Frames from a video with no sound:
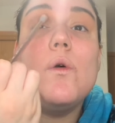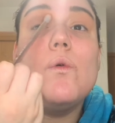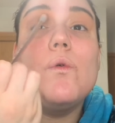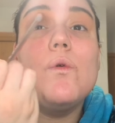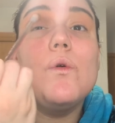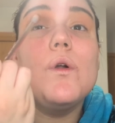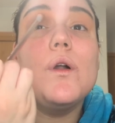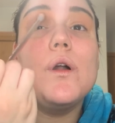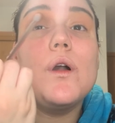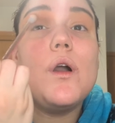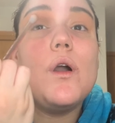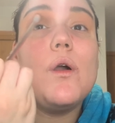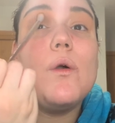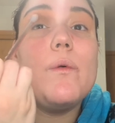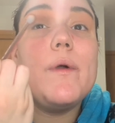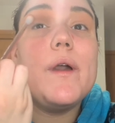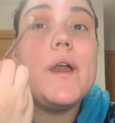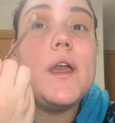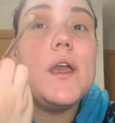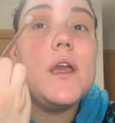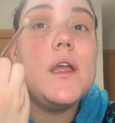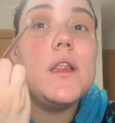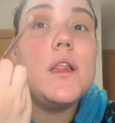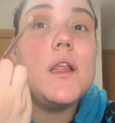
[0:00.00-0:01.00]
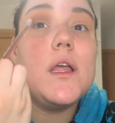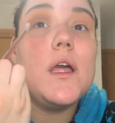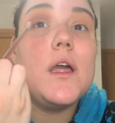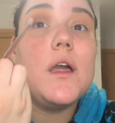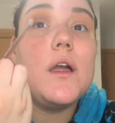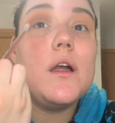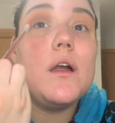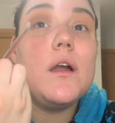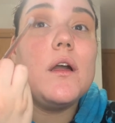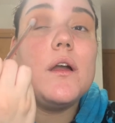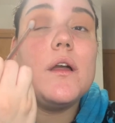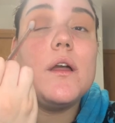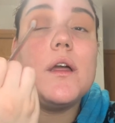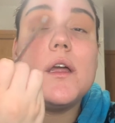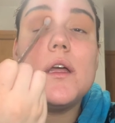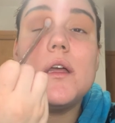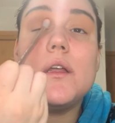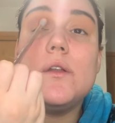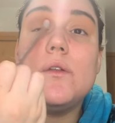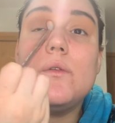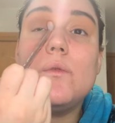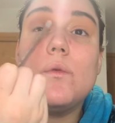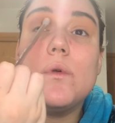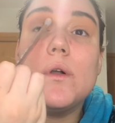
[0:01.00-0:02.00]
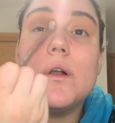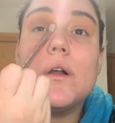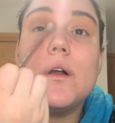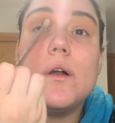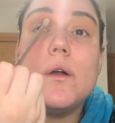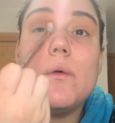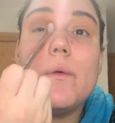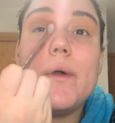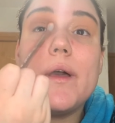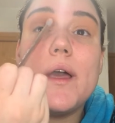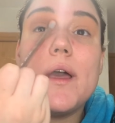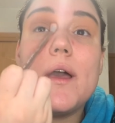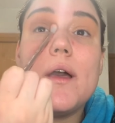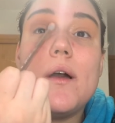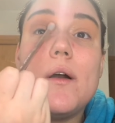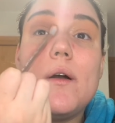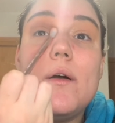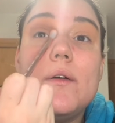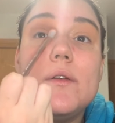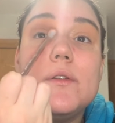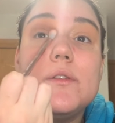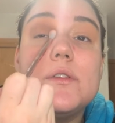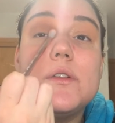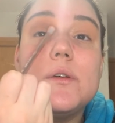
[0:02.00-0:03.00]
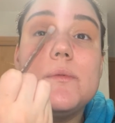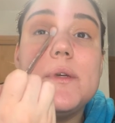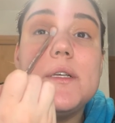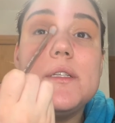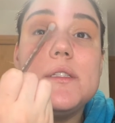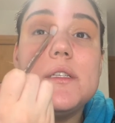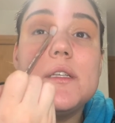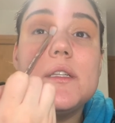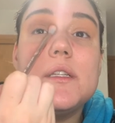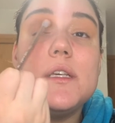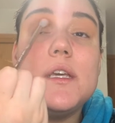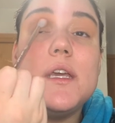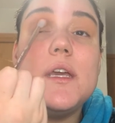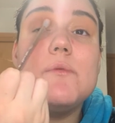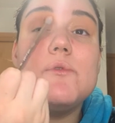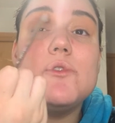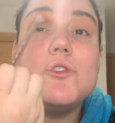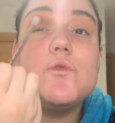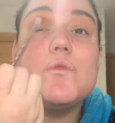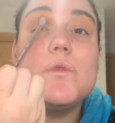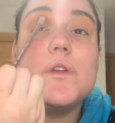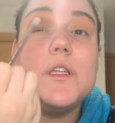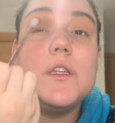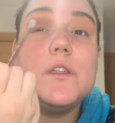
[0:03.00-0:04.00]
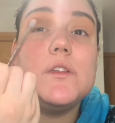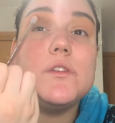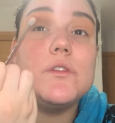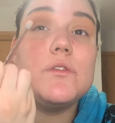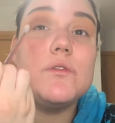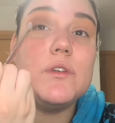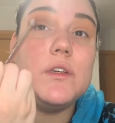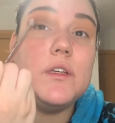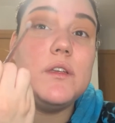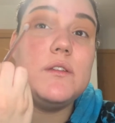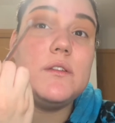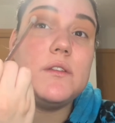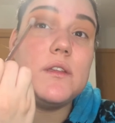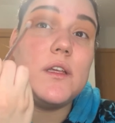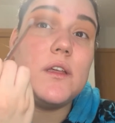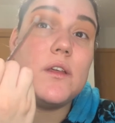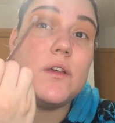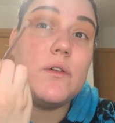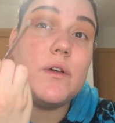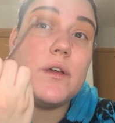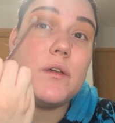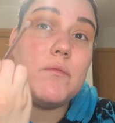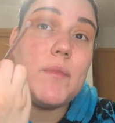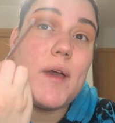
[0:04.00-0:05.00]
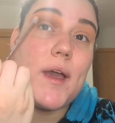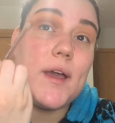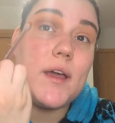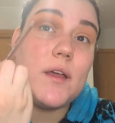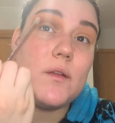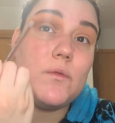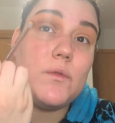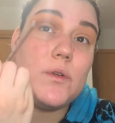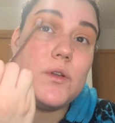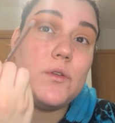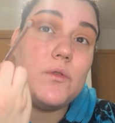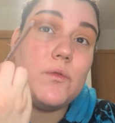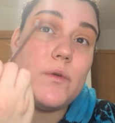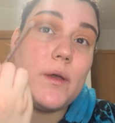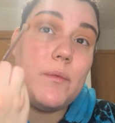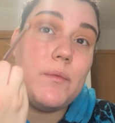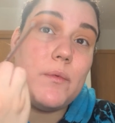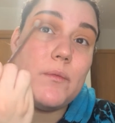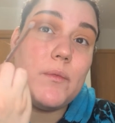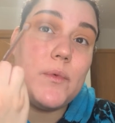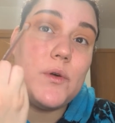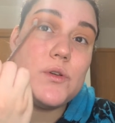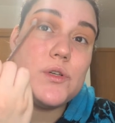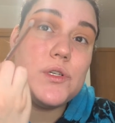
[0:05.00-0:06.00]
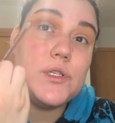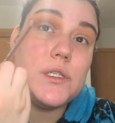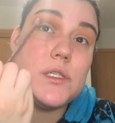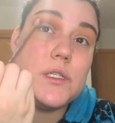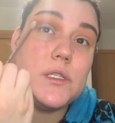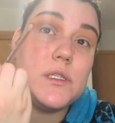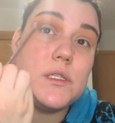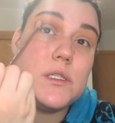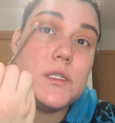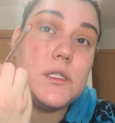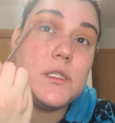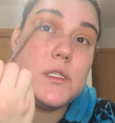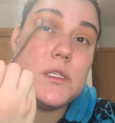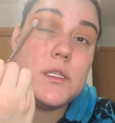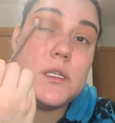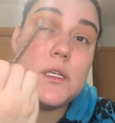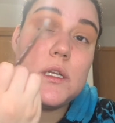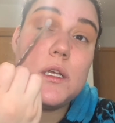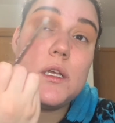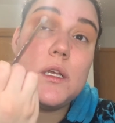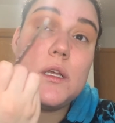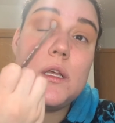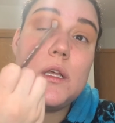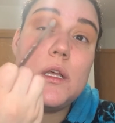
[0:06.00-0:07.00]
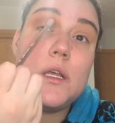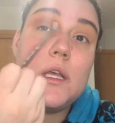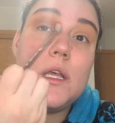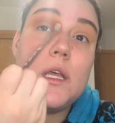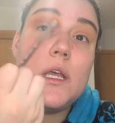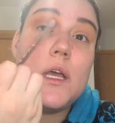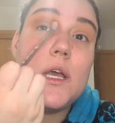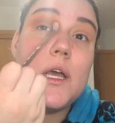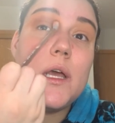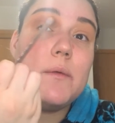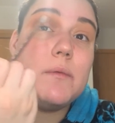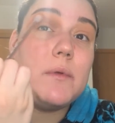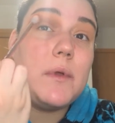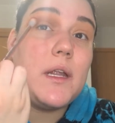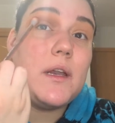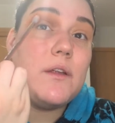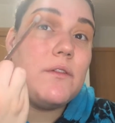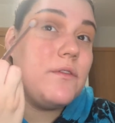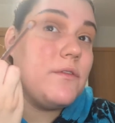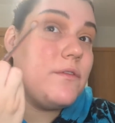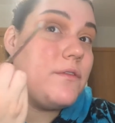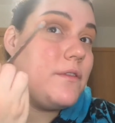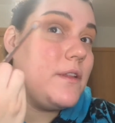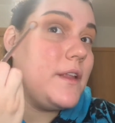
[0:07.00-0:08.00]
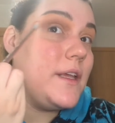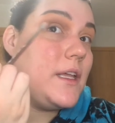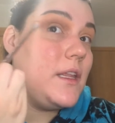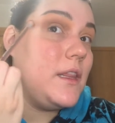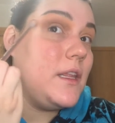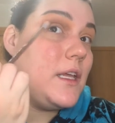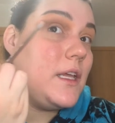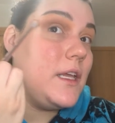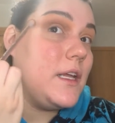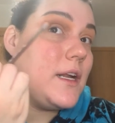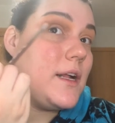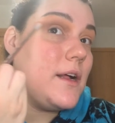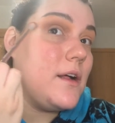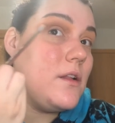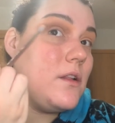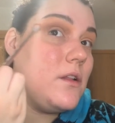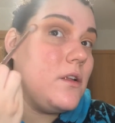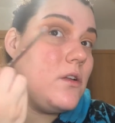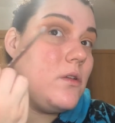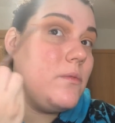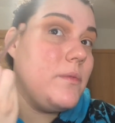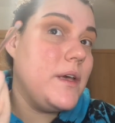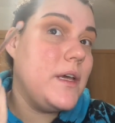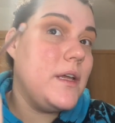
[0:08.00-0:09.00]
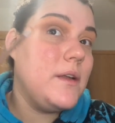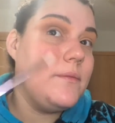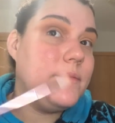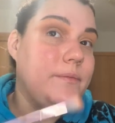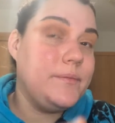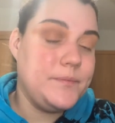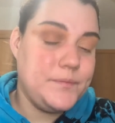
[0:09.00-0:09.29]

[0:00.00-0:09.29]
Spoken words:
work her way in there and work her way up. So basically, I'm just putting this crease and going back in window wiper motions. I'm kind of flailing it out a little bit